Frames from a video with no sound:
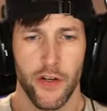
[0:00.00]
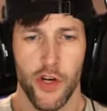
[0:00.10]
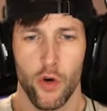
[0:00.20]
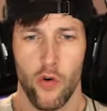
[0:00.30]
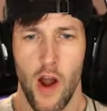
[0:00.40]
gotta
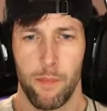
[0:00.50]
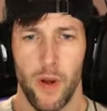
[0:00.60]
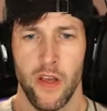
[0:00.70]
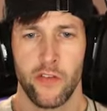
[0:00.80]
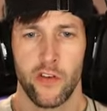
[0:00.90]
juke
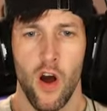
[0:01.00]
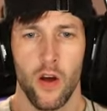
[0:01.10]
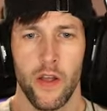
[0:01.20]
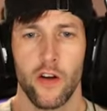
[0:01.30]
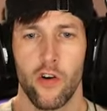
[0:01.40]
Grandpa. He's
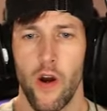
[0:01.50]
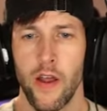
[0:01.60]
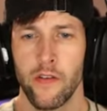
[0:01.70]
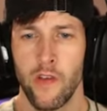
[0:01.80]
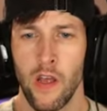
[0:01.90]
talking
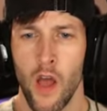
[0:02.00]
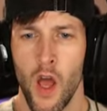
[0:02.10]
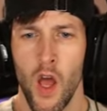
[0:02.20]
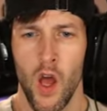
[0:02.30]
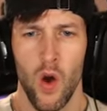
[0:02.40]
crazy.
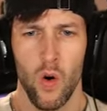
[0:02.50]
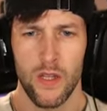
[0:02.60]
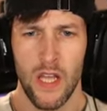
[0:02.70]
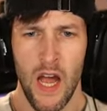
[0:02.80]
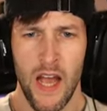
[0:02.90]

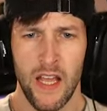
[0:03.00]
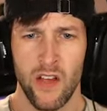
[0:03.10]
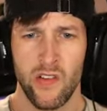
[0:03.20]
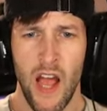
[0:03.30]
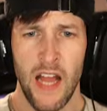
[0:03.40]
What the heck
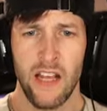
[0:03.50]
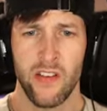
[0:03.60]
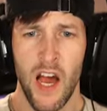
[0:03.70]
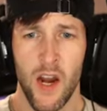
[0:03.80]
is that? He's